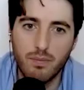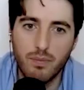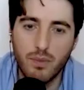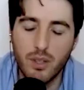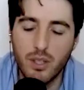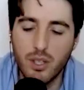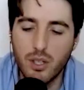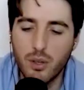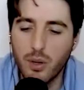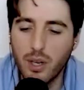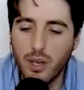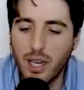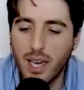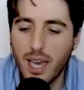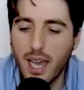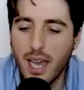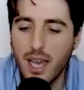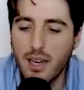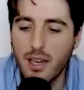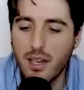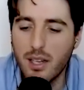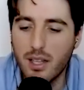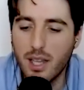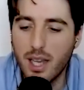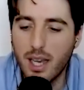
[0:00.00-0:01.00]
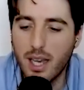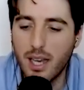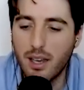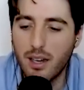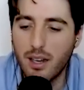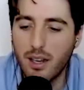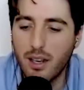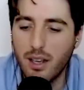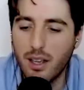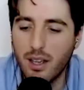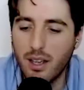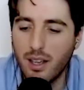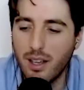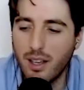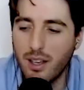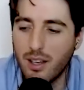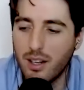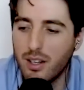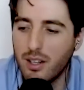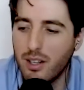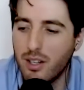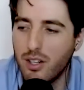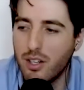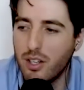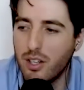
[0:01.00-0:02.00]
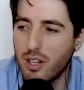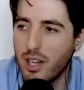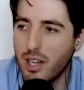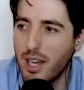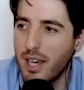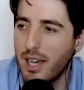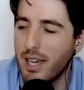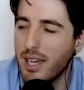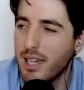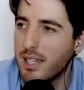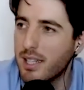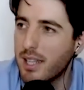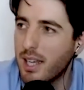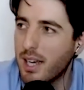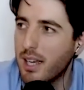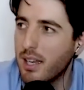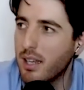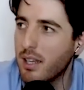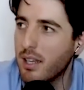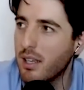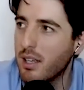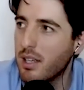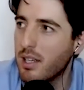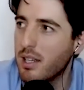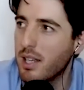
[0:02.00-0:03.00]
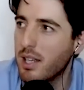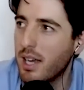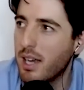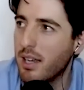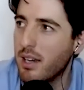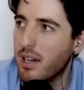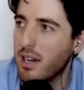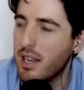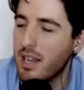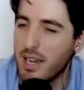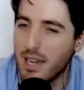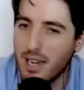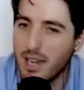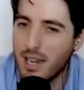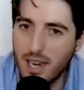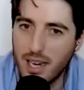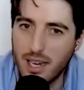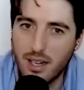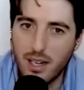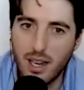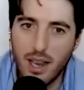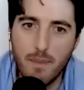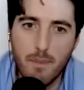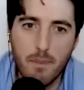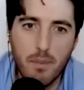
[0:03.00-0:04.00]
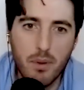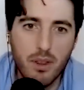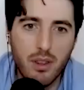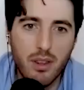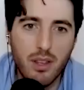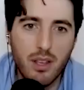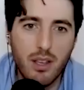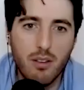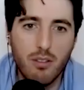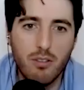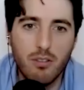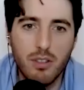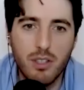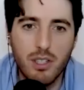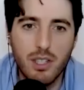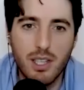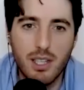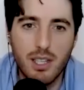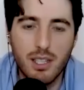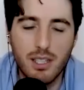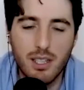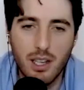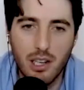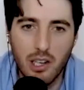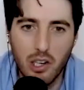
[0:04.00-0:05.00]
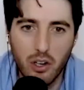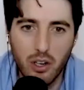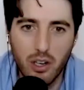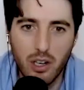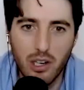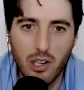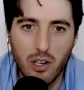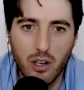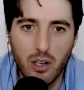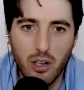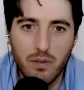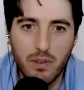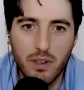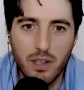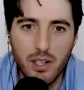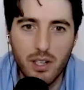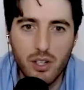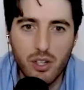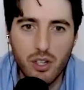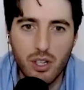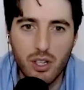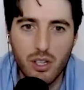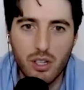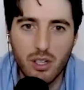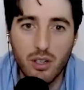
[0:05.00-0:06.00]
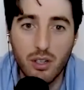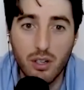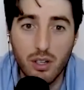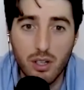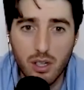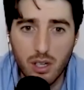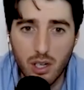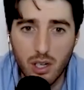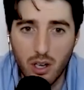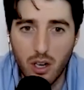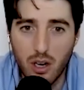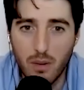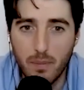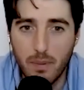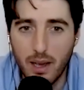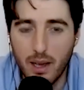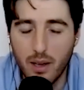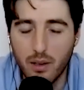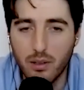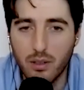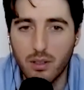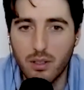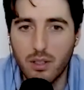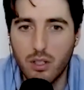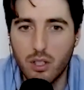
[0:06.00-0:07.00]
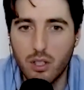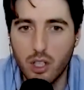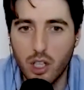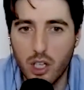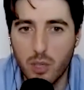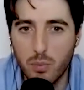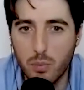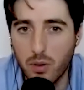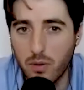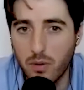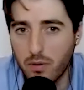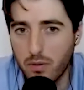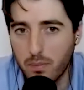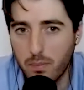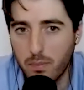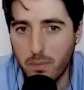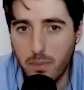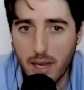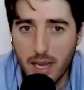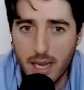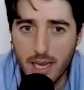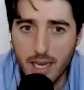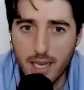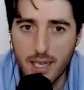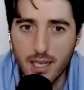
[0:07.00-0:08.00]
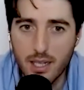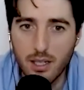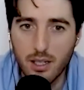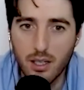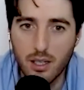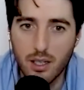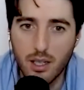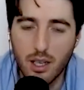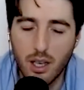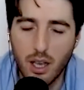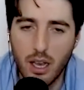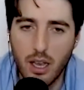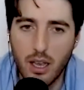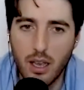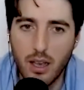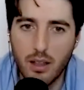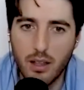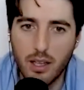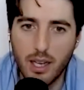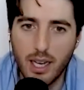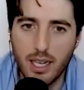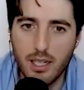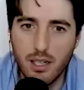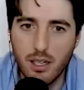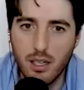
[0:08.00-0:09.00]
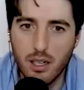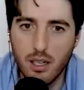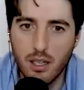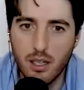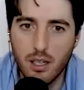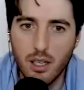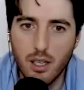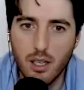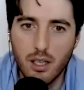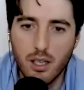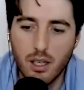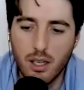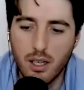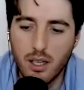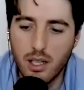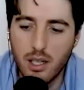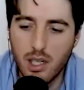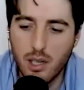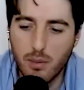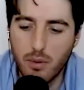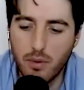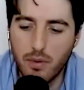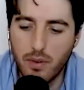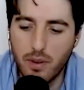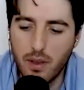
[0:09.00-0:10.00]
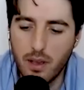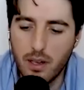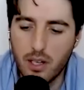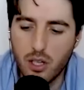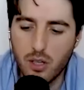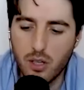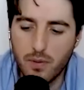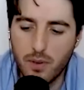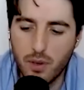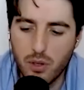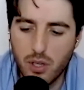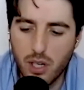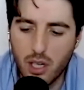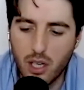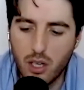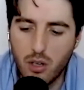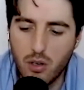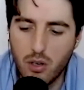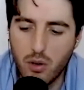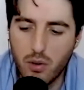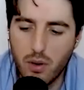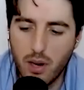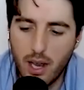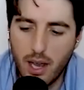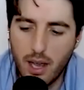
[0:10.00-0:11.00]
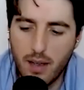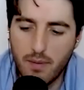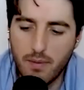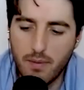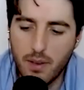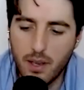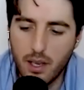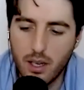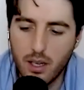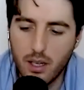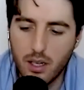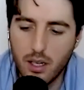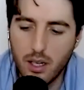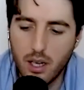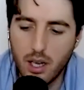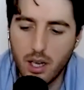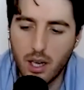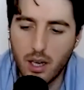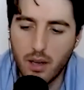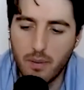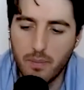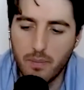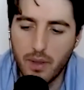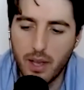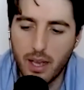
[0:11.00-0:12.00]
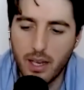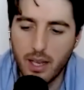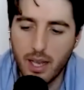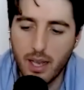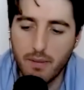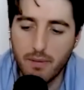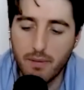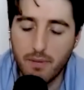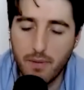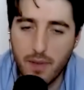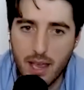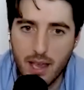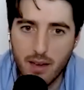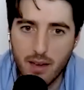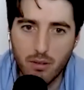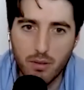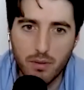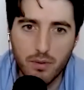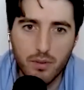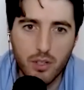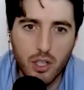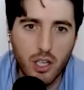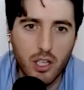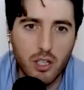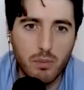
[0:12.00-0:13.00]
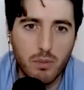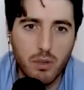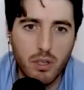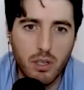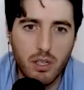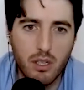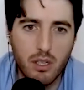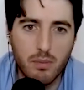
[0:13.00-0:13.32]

So again, is that an innate empathy, or is this a lot of it is just concern about judgment from peers? And I guess that some of it just feels like you don't have it, that fear of judgment as